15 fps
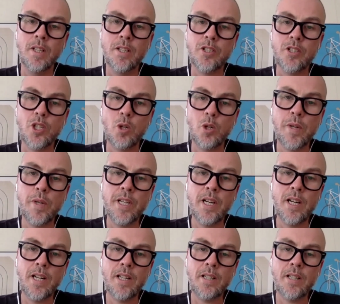So we
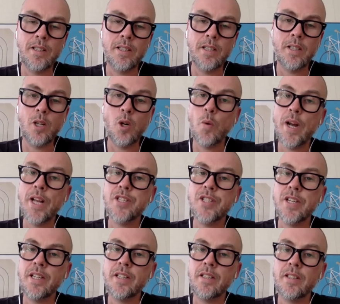are
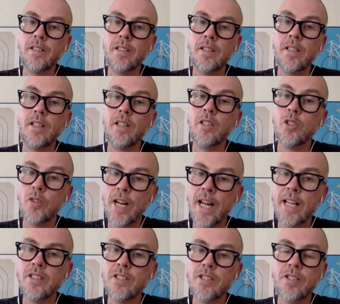awaiting a
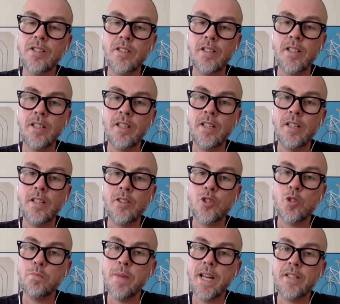grant
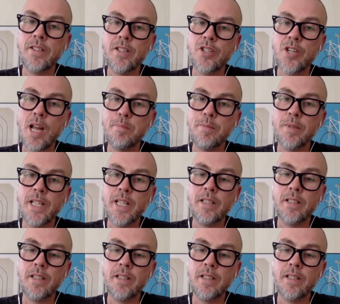to make this happening.